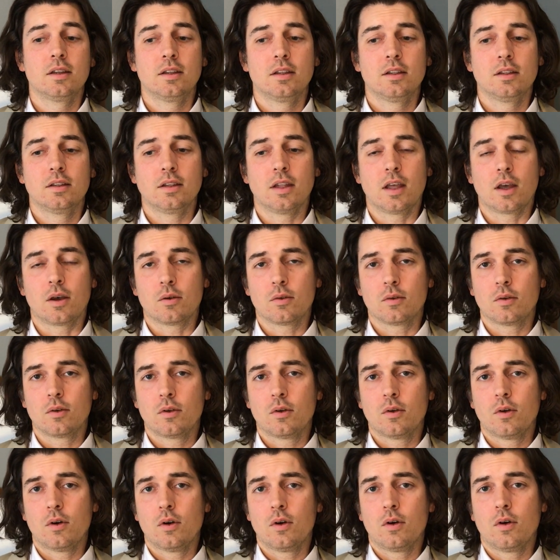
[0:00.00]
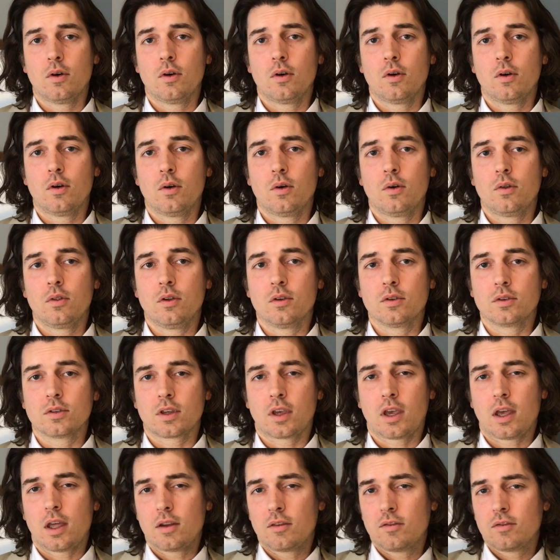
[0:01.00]
Now, there's a
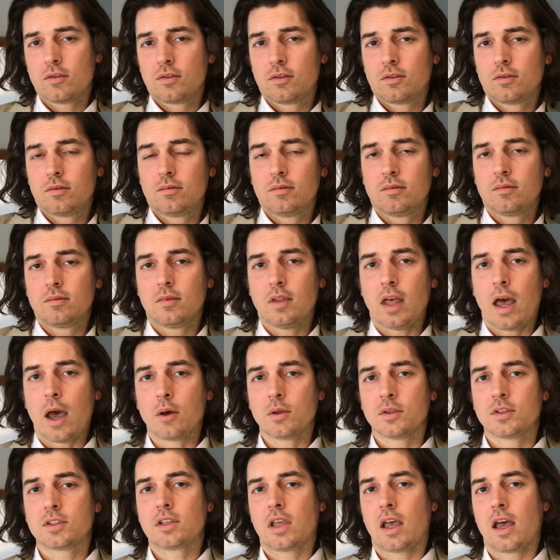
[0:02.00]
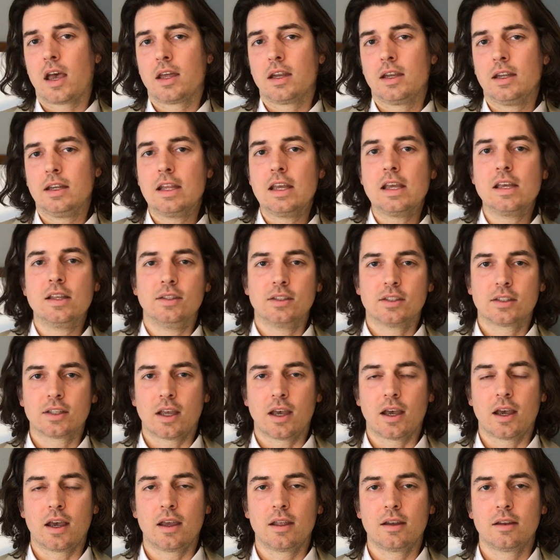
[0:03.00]
kind of outside and
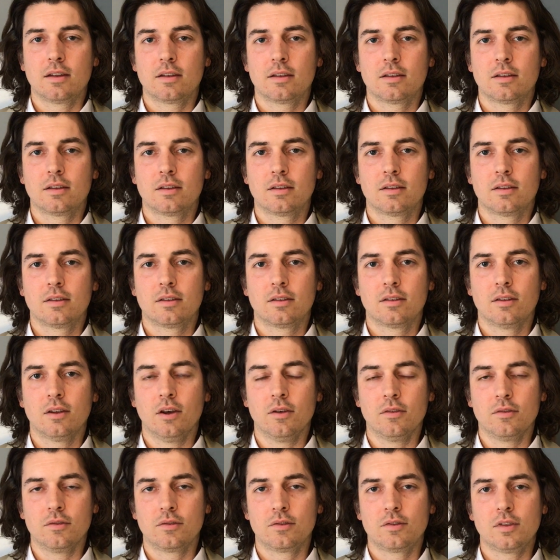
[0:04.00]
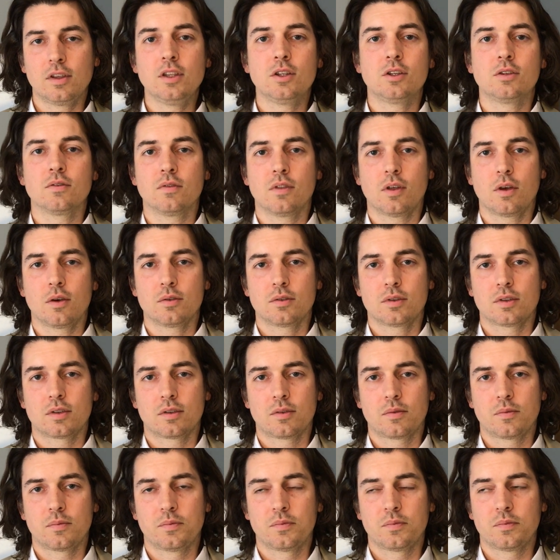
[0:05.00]
inside of each of those.
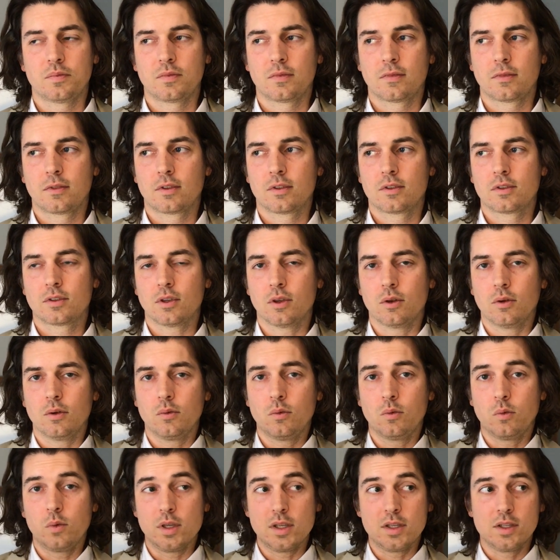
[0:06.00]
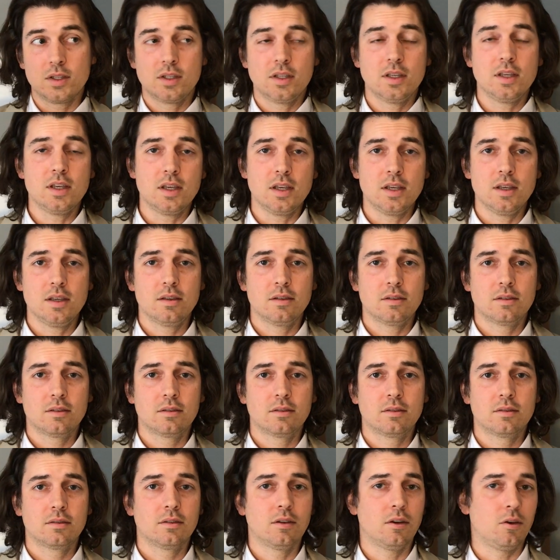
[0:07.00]
So we see
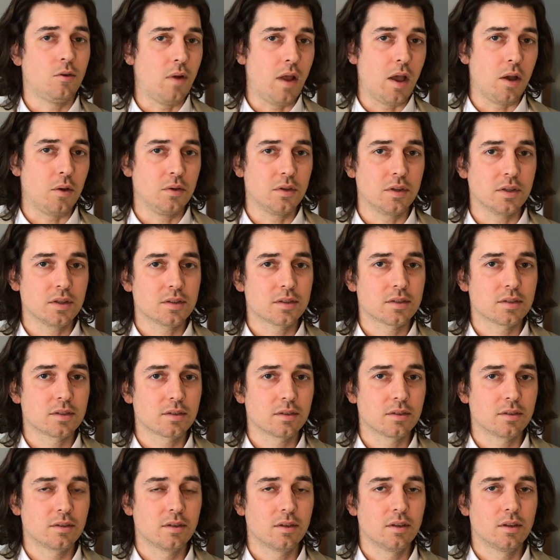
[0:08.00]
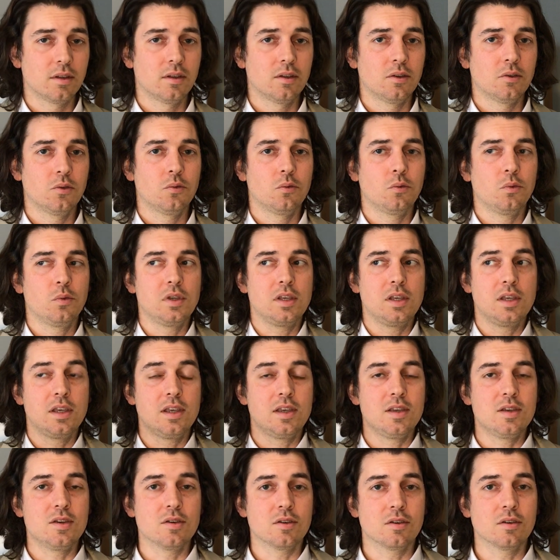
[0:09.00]
around us, we
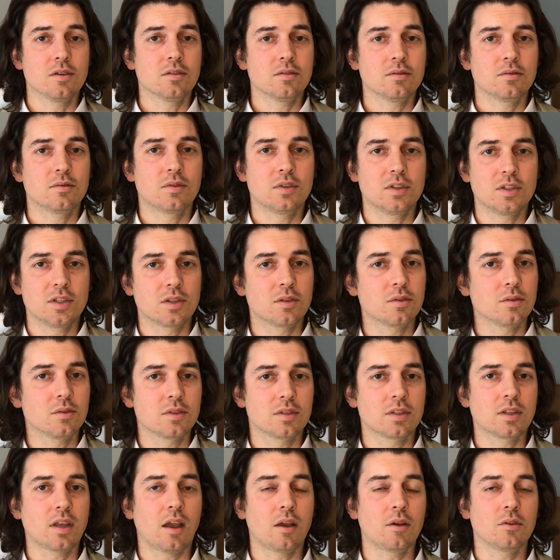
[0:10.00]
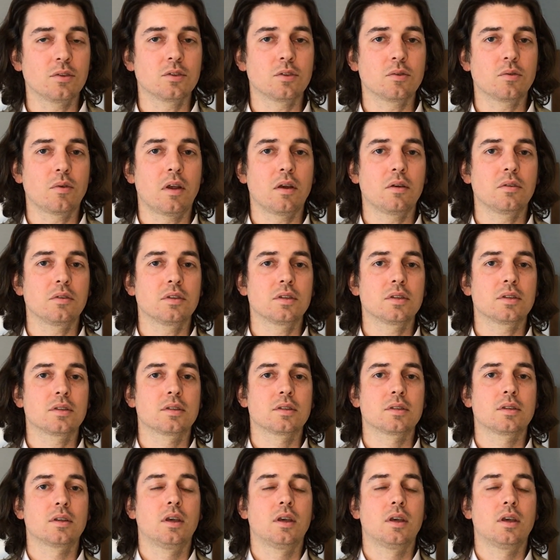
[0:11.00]
hear physical sounds around us,